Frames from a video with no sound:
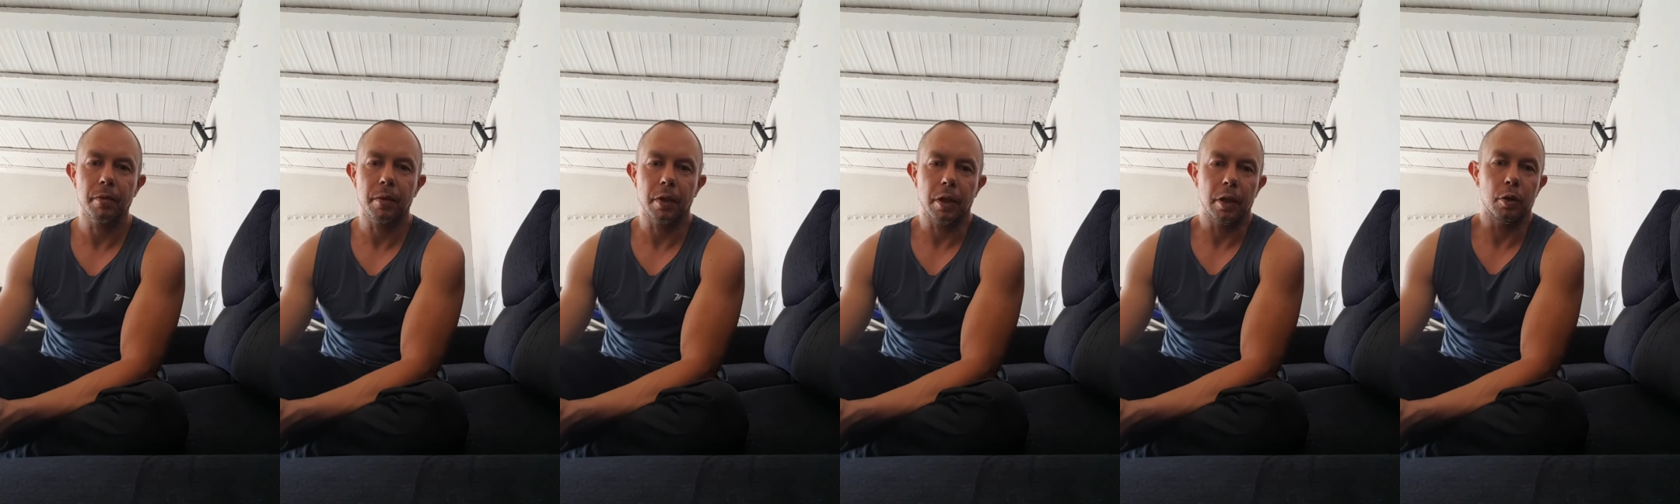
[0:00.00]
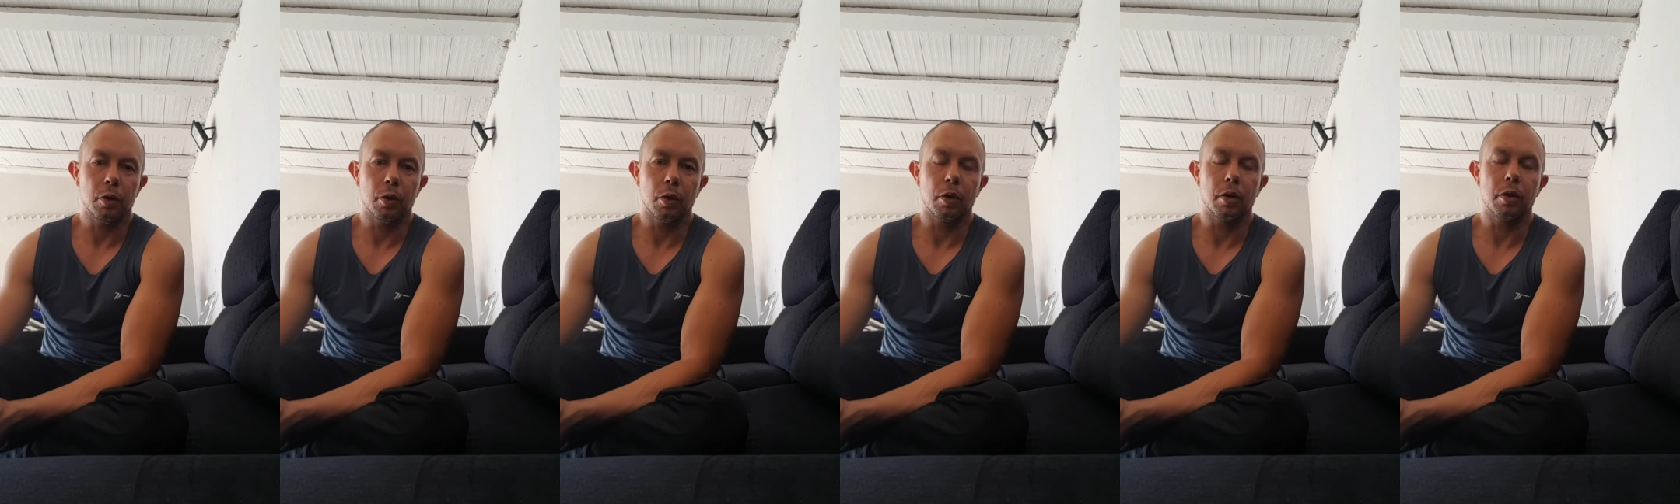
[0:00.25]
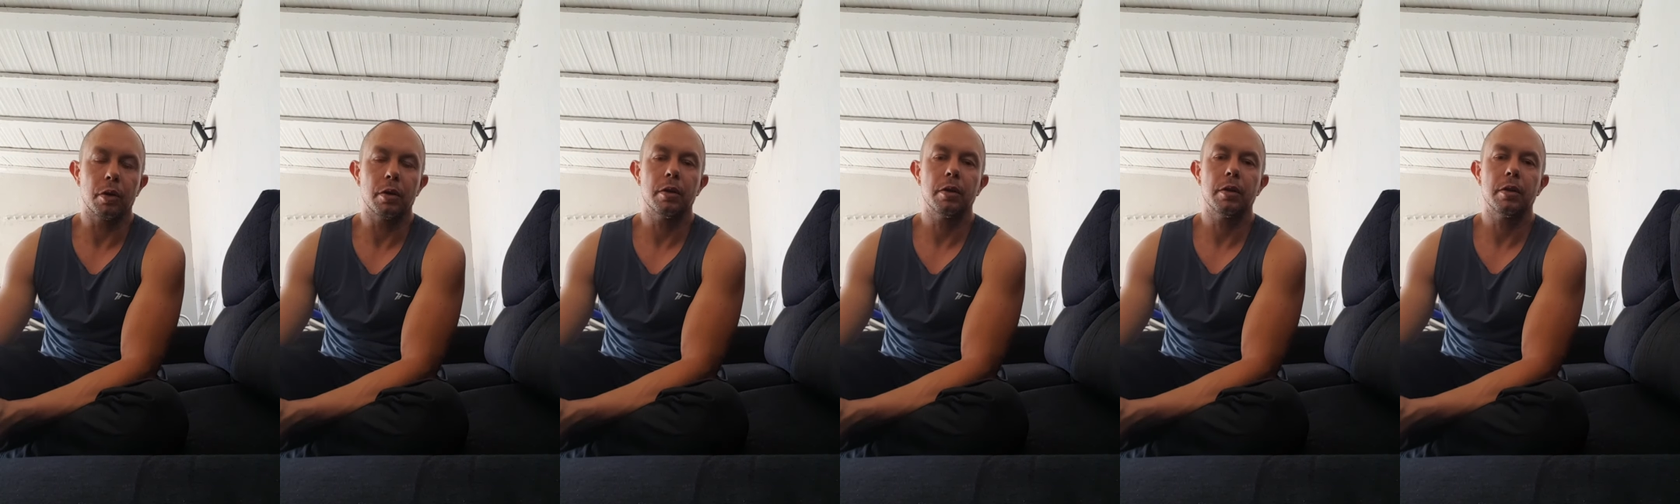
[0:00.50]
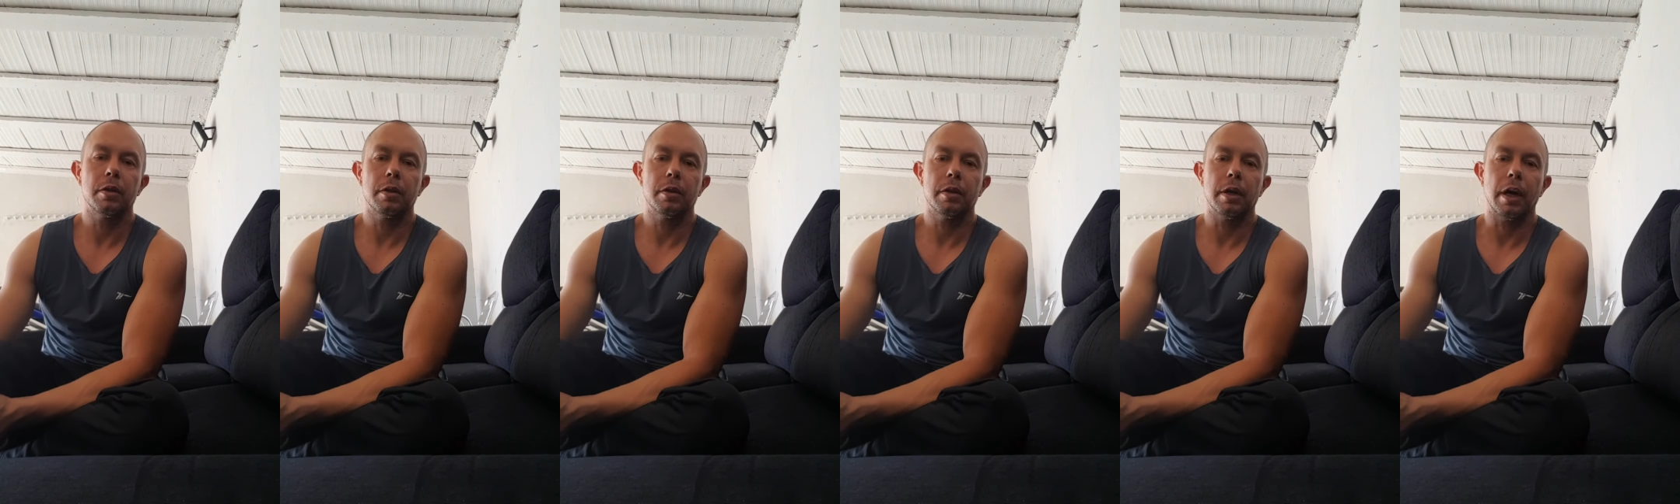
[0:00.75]
your
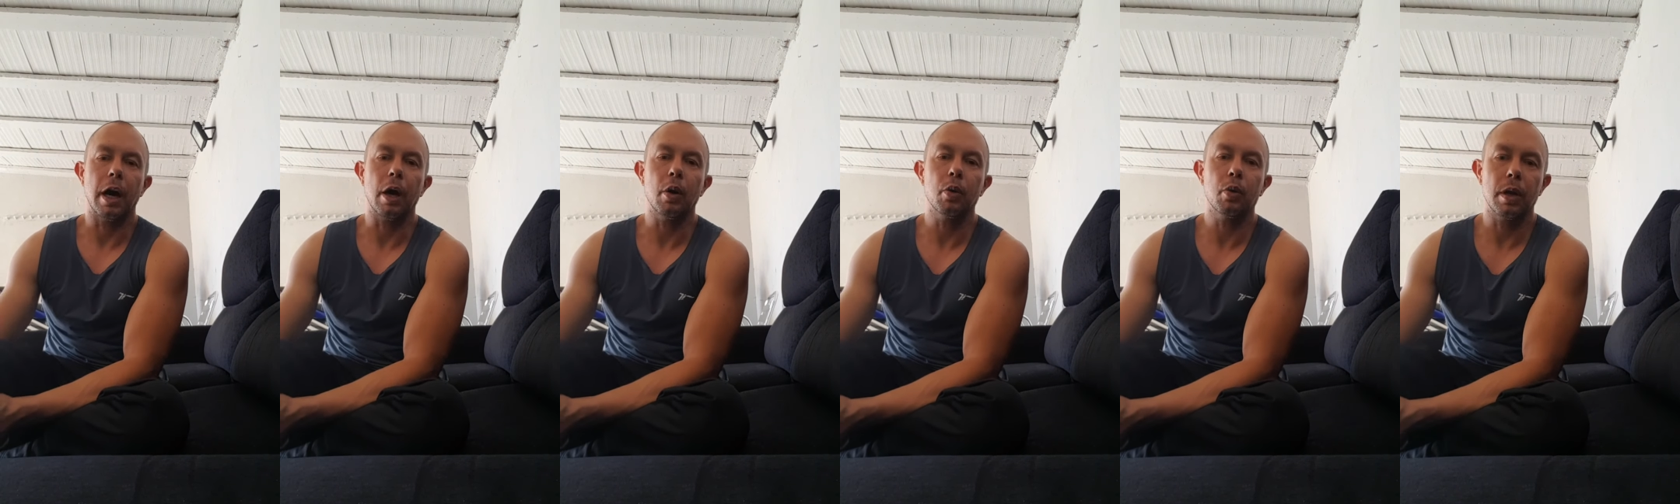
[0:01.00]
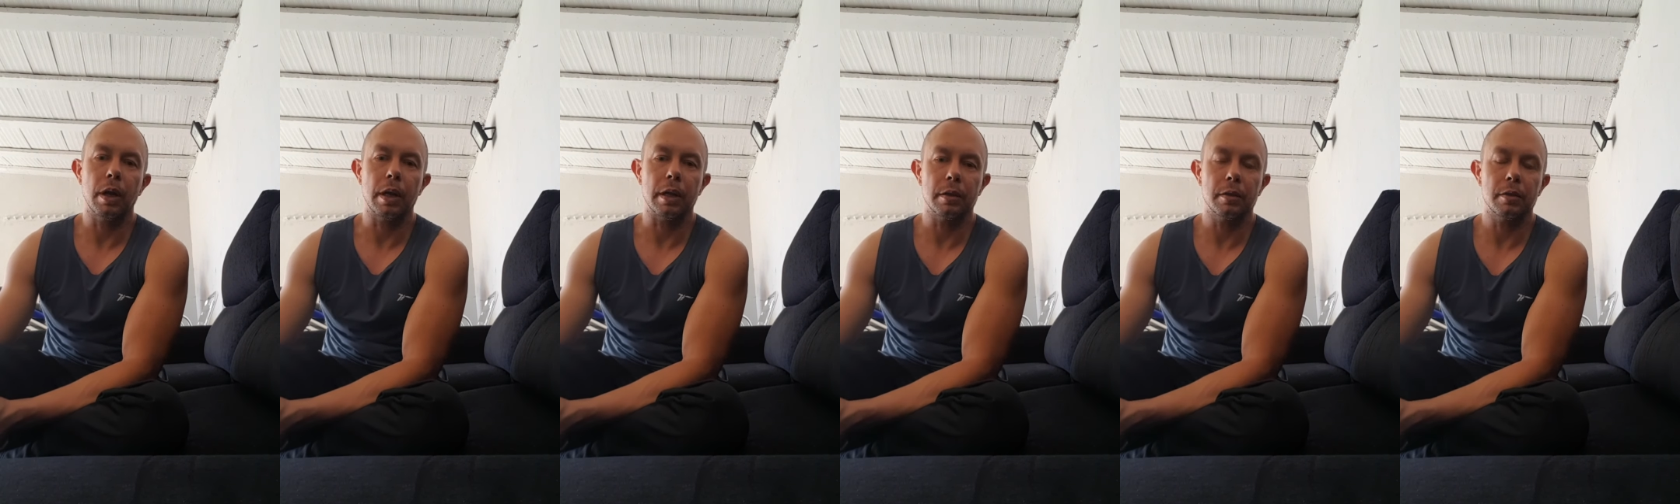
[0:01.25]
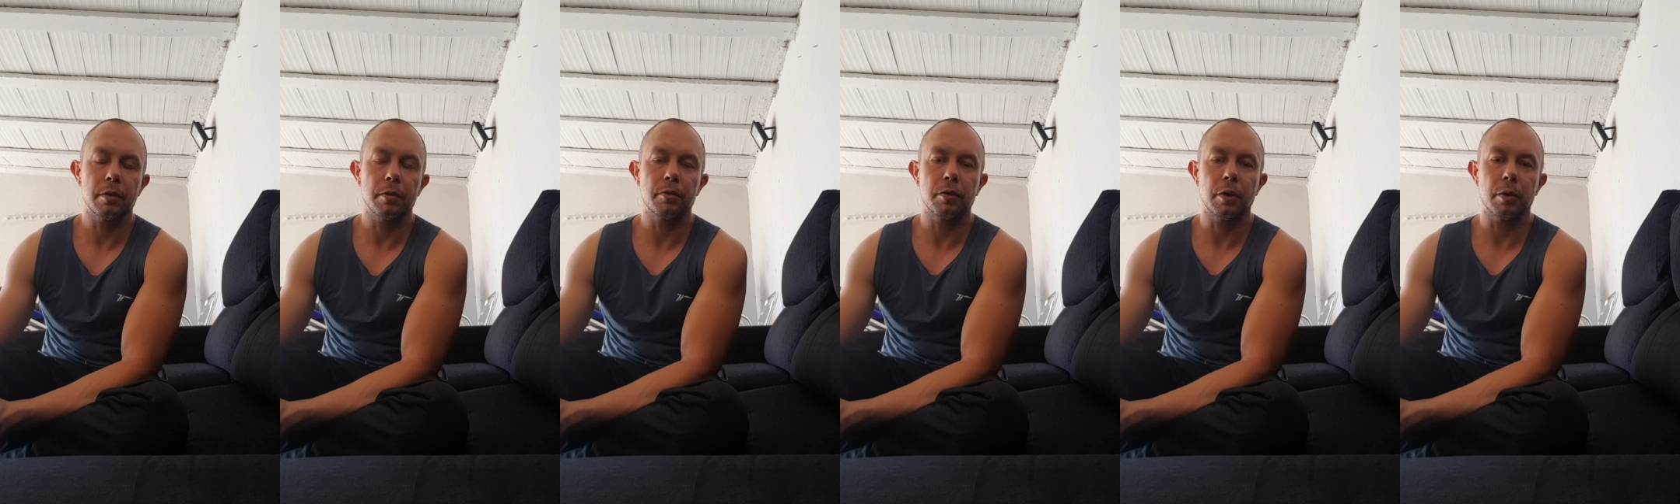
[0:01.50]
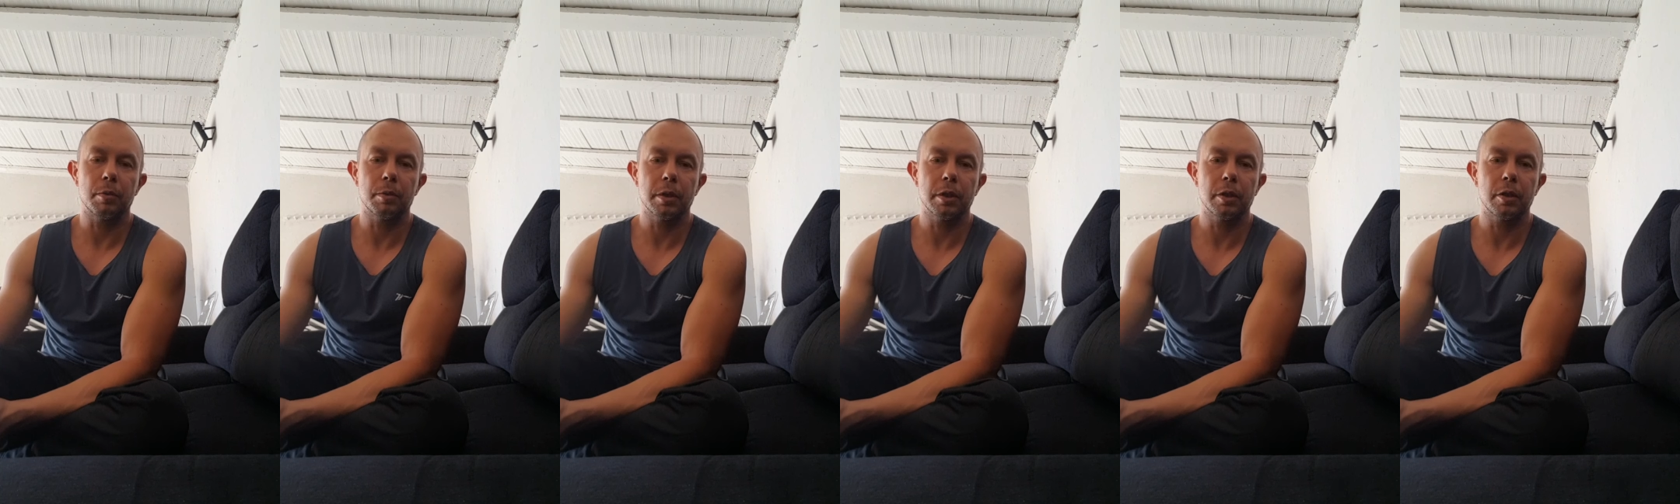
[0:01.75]
outlet
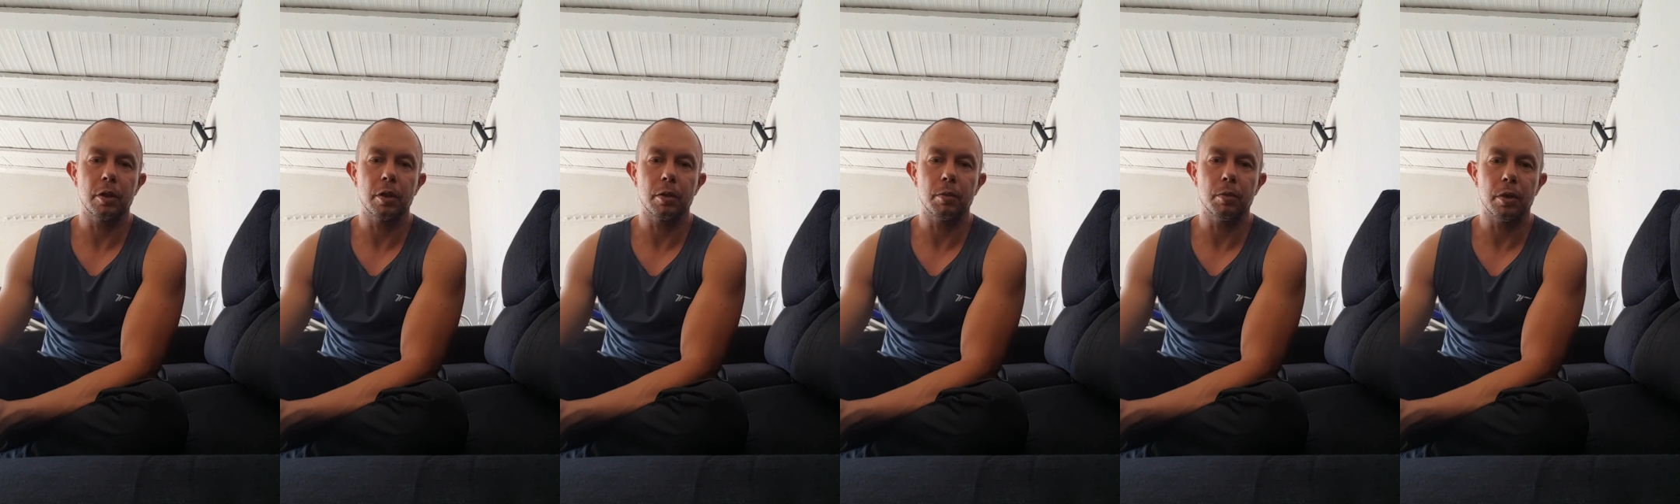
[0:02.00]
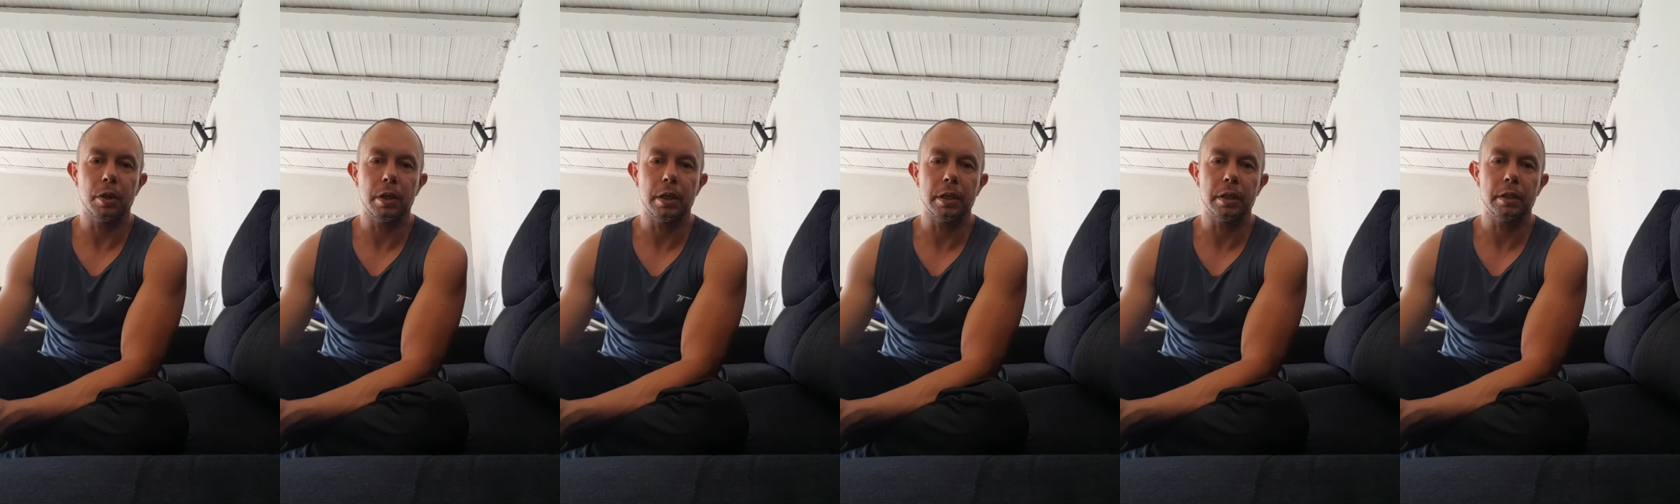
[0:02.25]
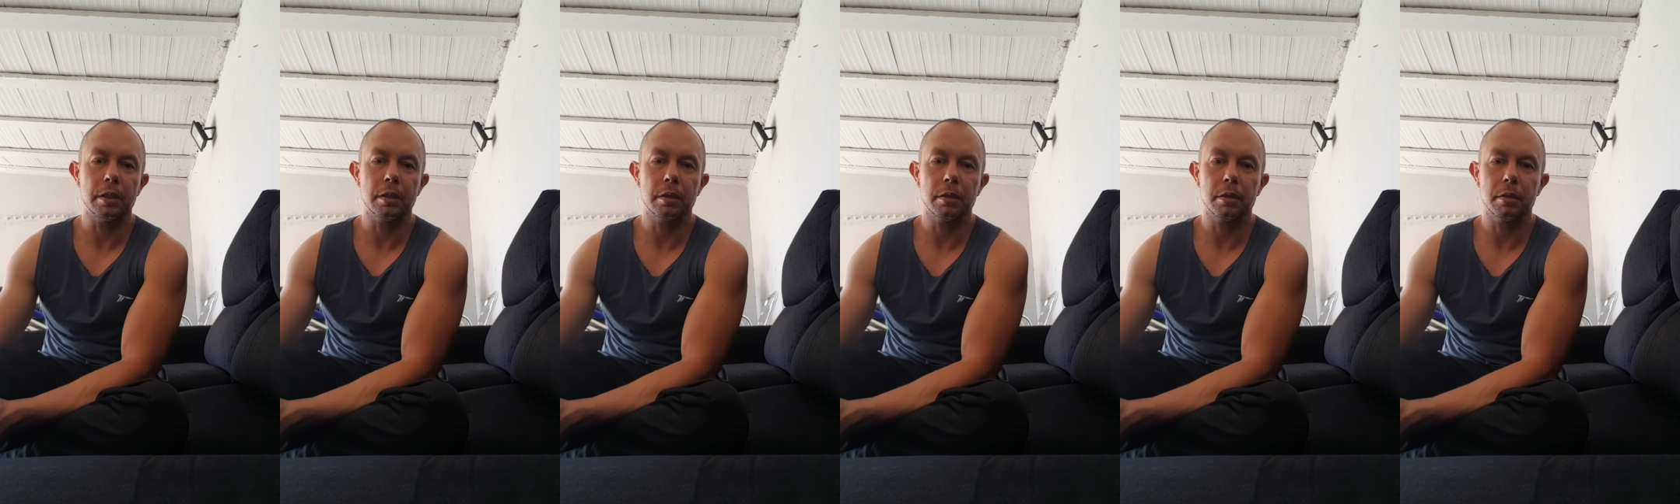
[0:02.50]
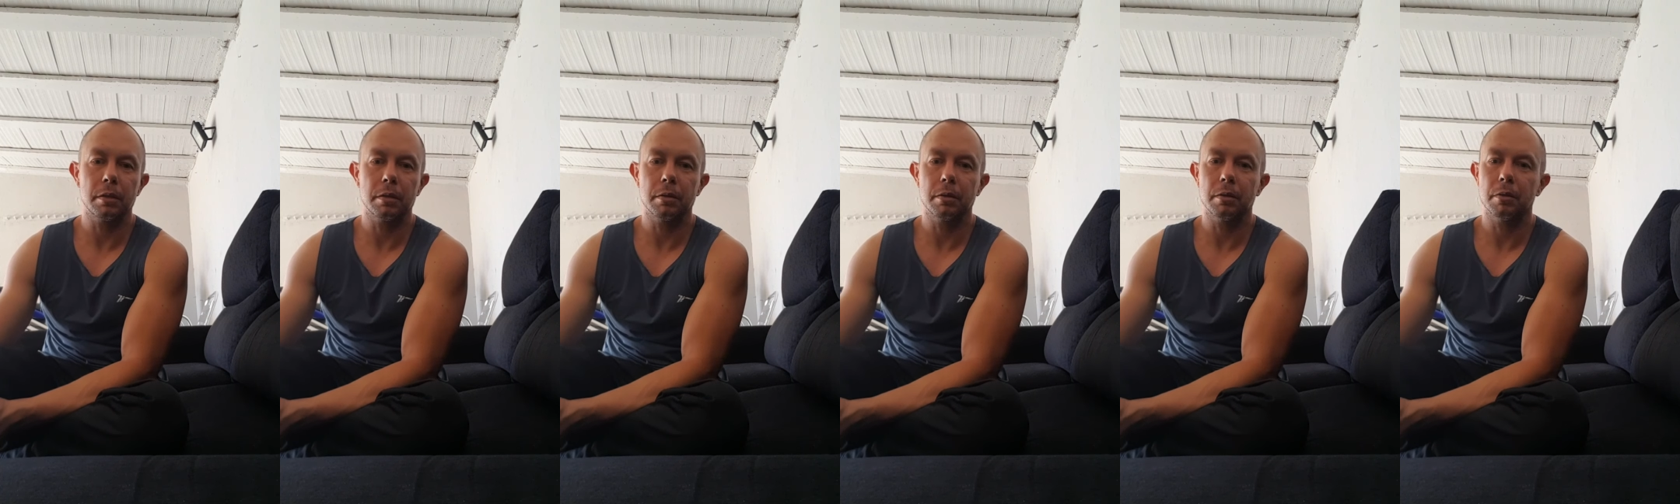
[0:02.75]
from the turbo is